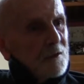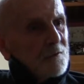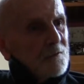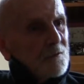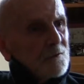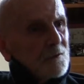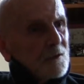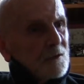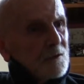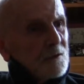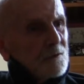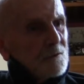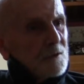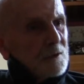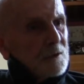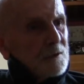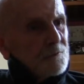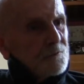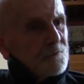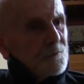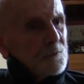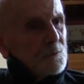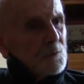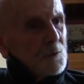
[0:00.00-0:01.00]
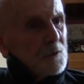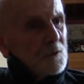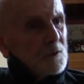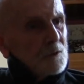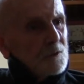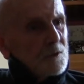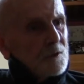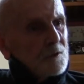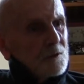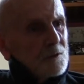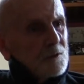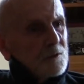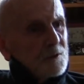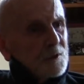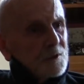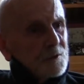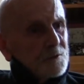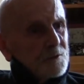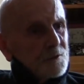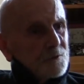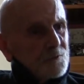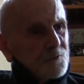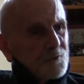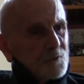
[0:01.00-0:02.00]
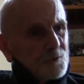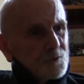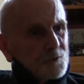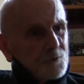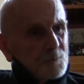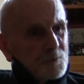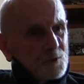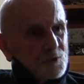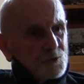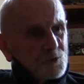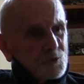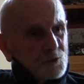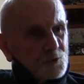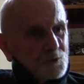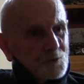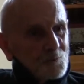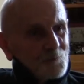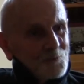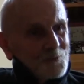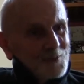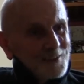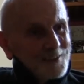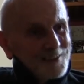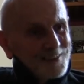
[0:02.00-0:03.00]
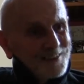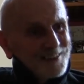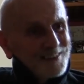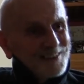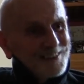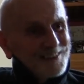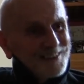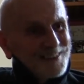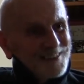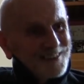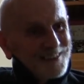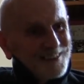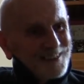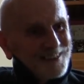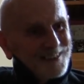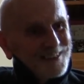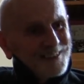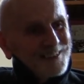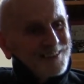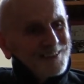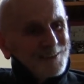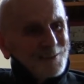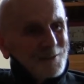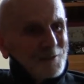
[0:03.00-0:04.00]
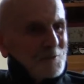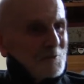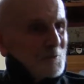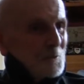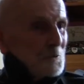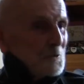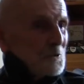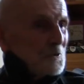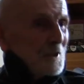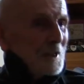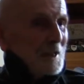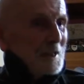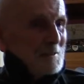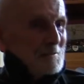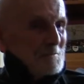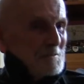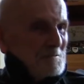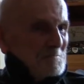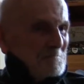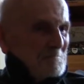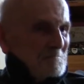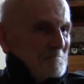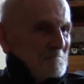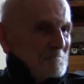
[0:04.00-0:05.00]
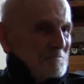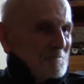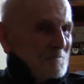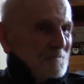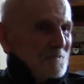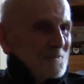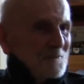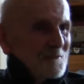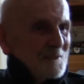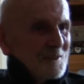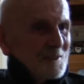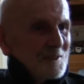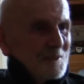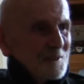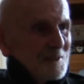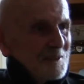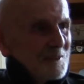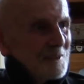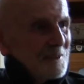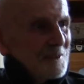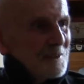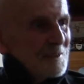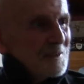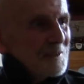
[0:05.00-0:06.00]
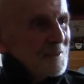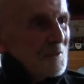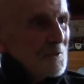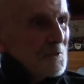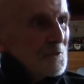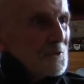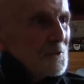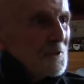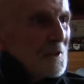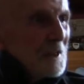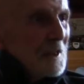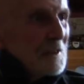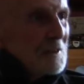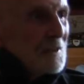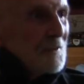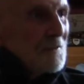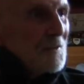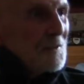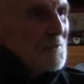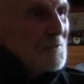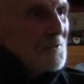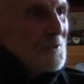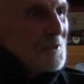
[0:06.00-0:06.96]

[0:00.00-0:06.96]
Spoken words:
other aircraft, they were all killed on their first mission. Oh, it was that. It was the luck of the